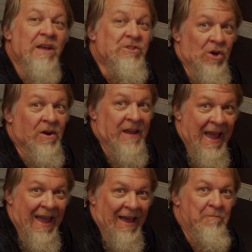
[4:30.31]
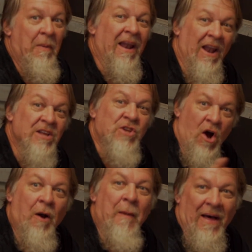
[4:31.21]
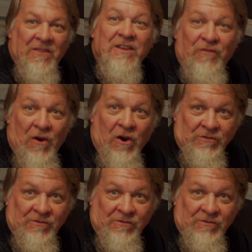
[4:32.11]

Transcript: We sure can, but let's talk about this first.